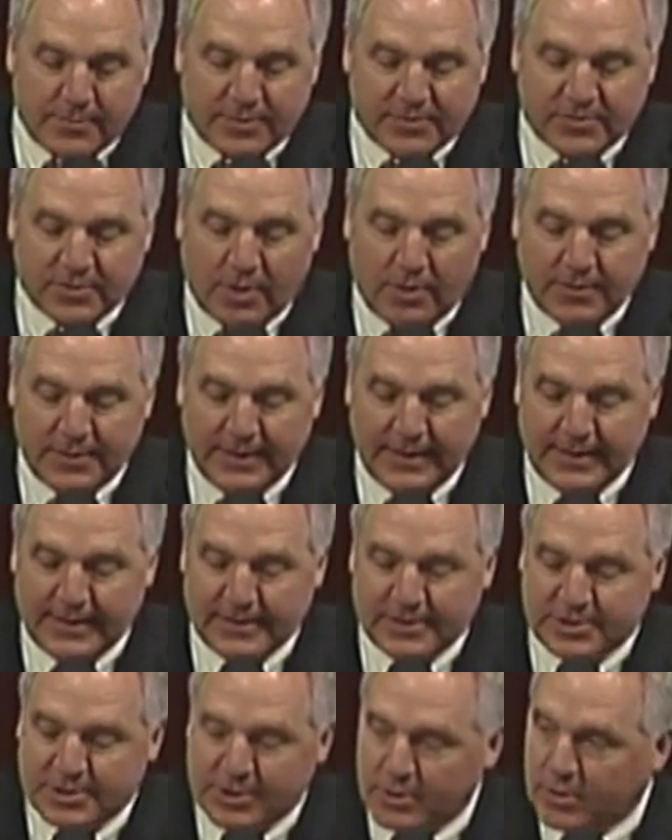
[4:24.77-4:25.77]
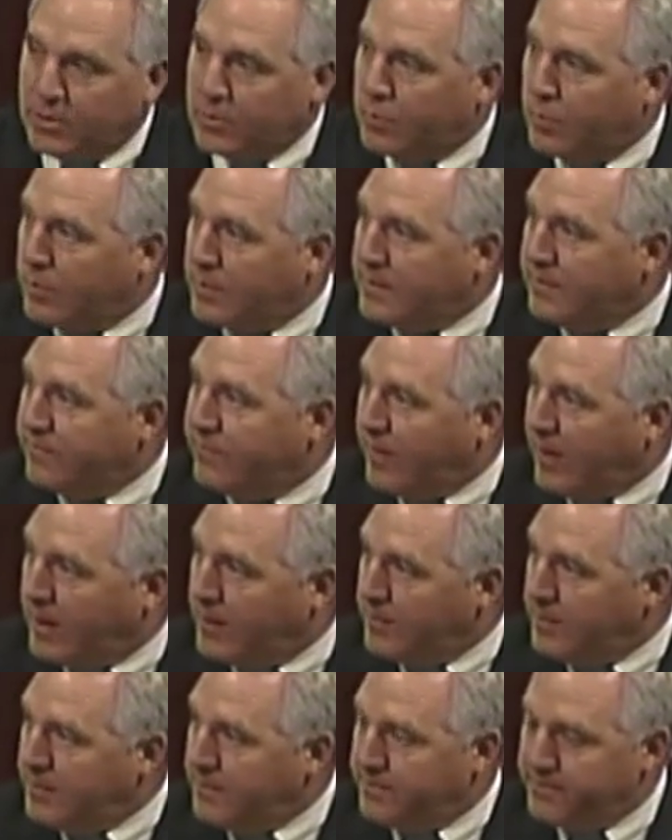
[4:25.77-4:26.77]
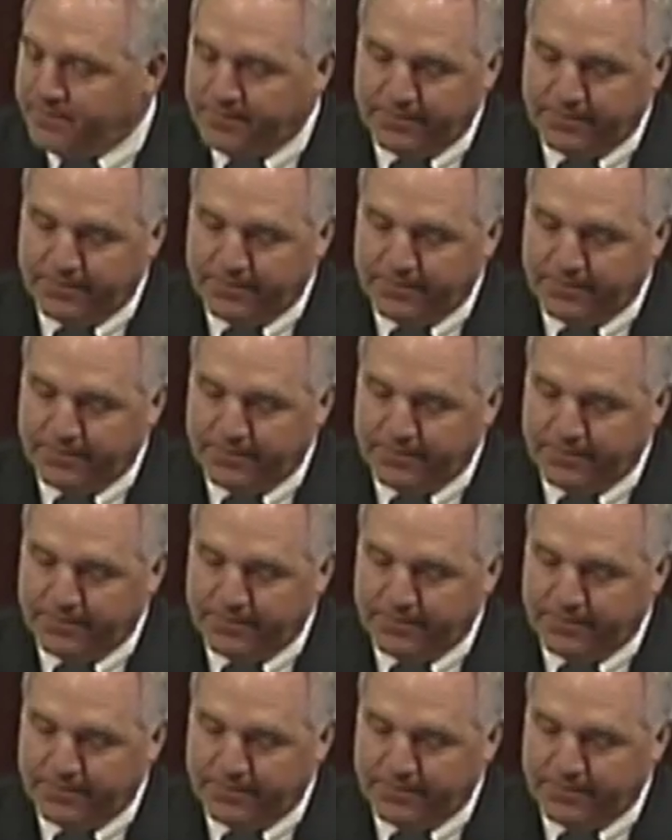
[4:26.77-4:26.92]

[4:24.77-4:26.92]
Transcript: resulting in a chilled work environment.